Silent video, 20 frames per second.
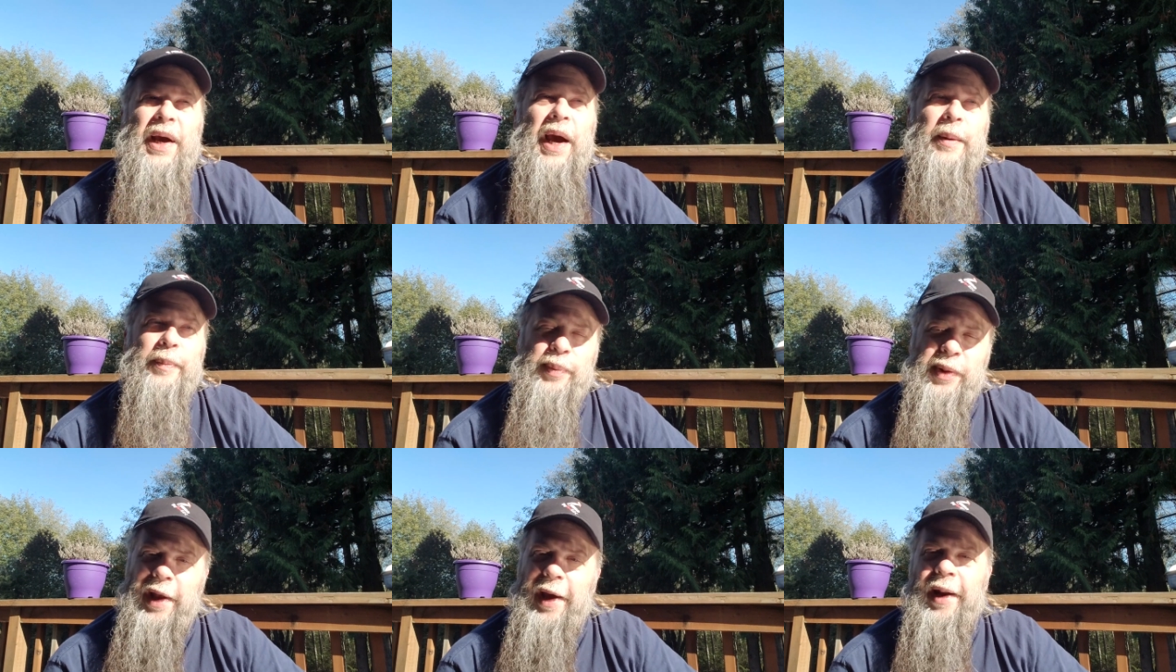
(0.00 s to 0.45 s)
I
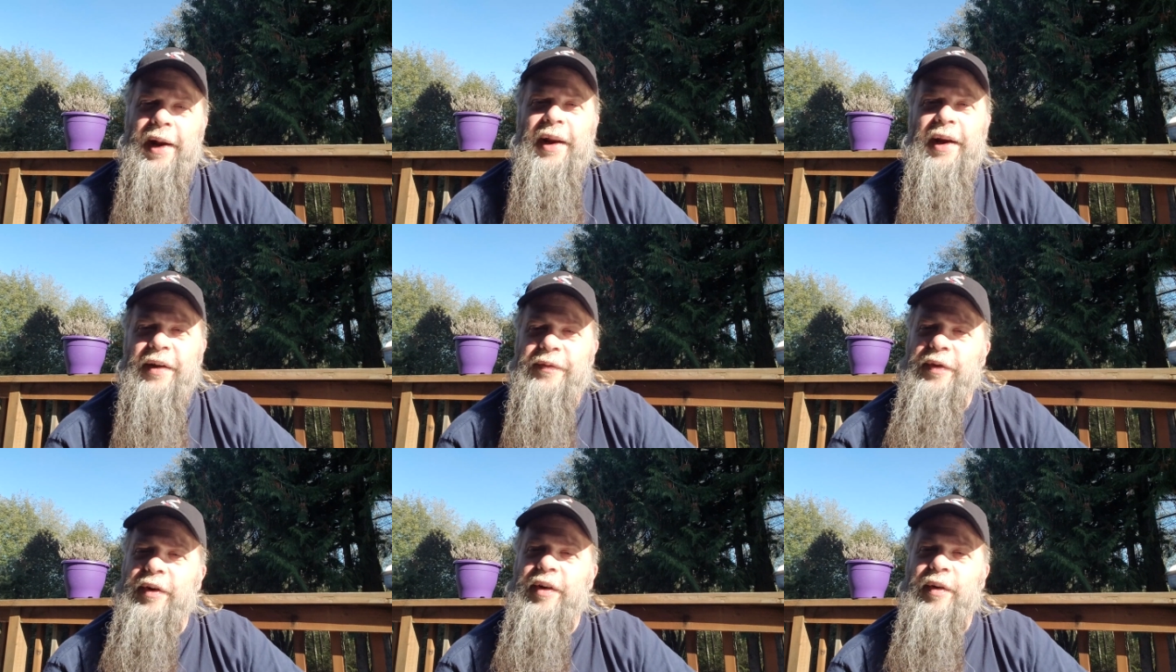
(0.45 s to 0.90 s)
plant it.
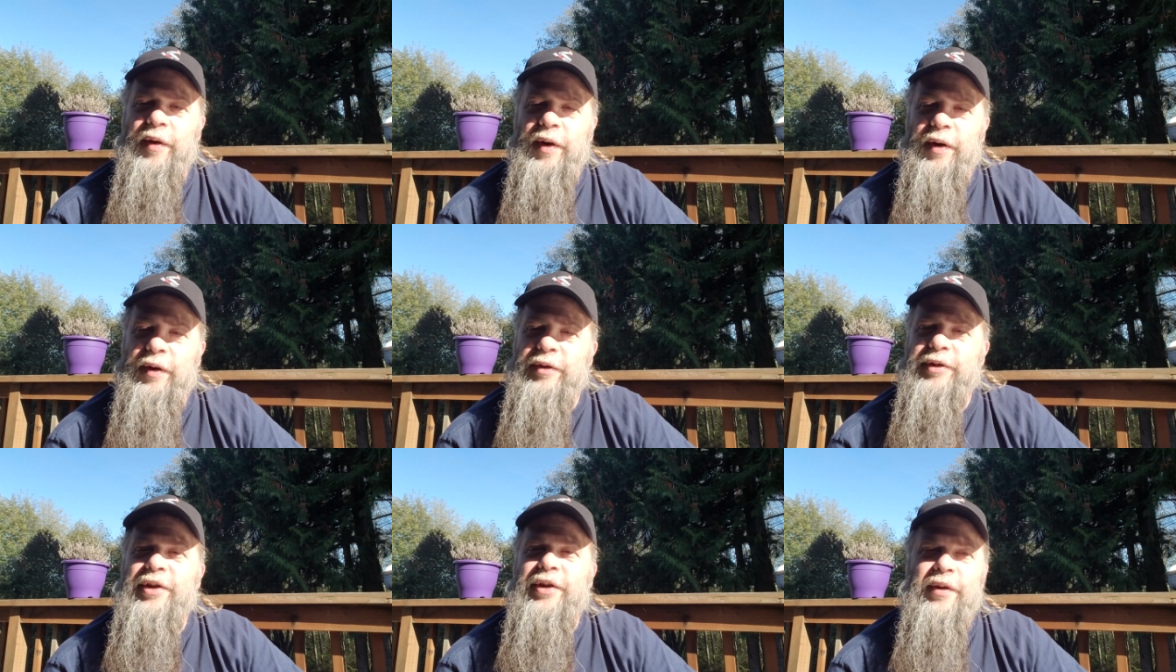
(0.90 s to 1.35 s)
If it
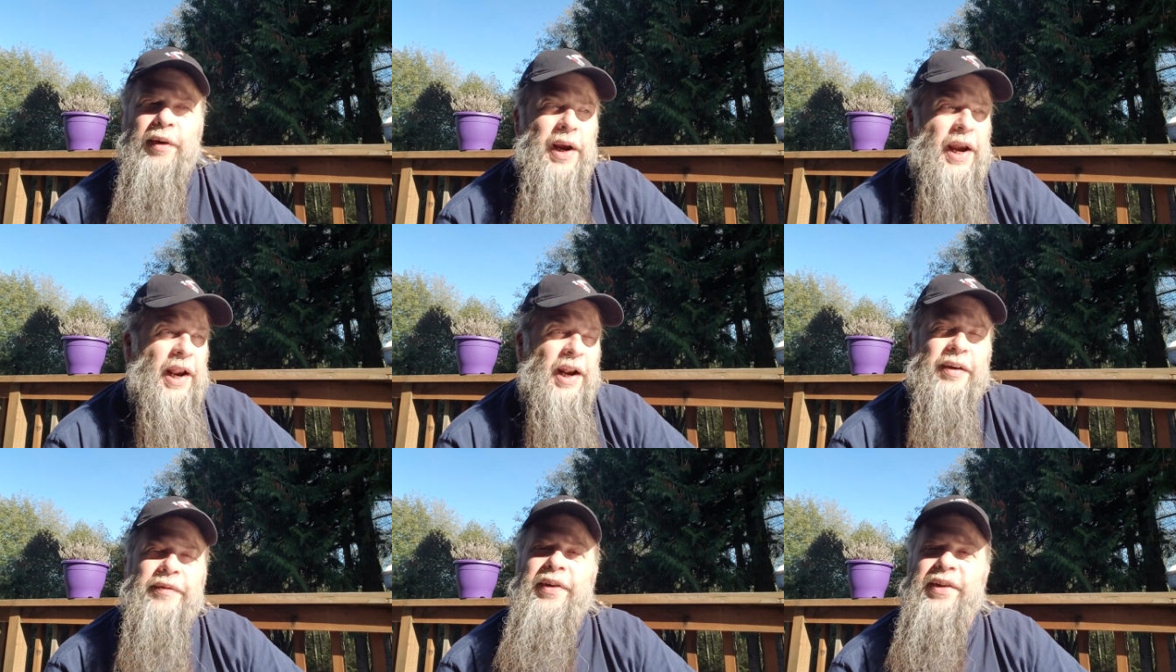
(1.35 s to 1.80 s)
grows,
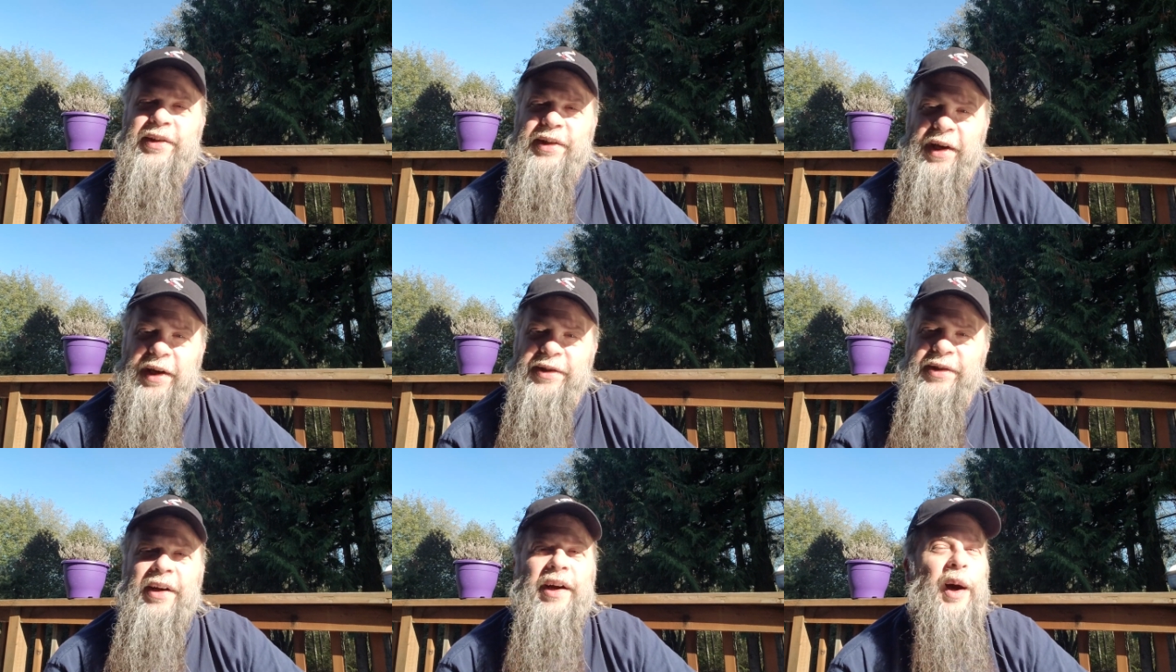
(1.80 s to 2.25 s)
great. If it
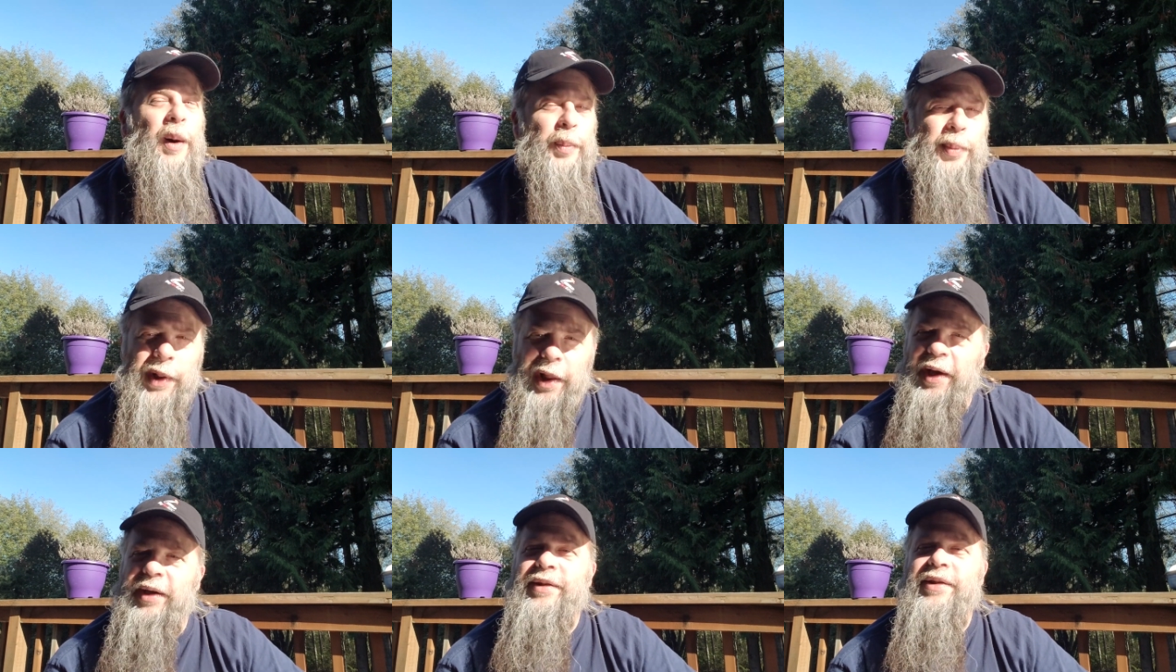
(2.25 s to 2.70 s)
doesn't, I'll
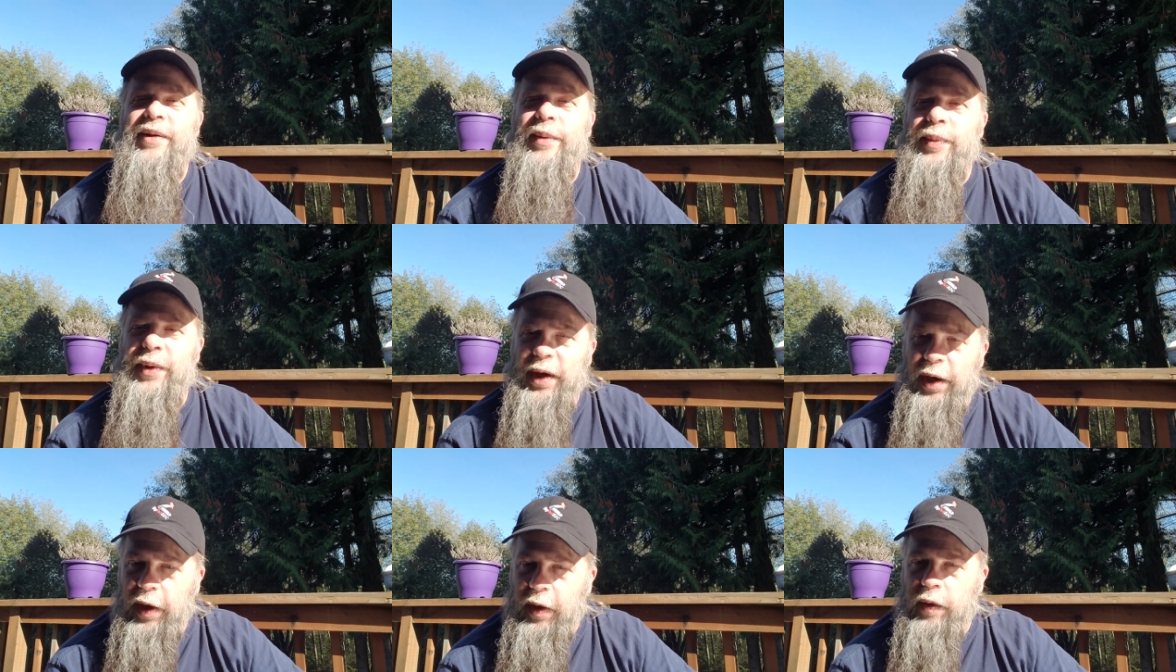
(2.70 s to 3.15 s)
plant
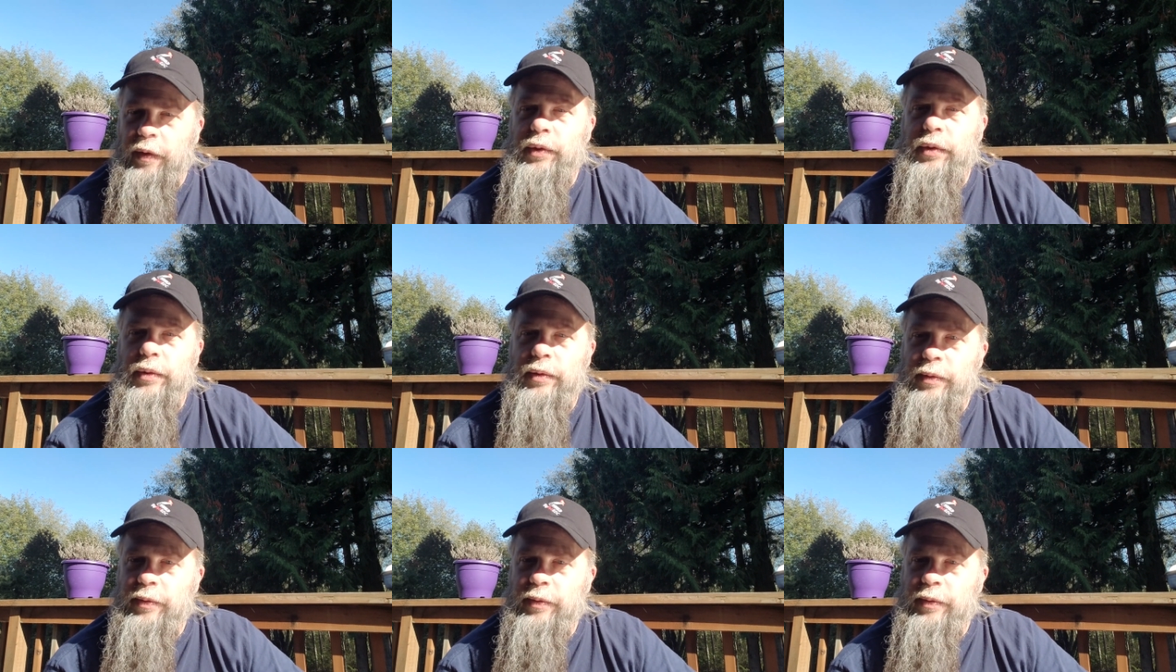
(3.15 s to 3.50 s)
something else.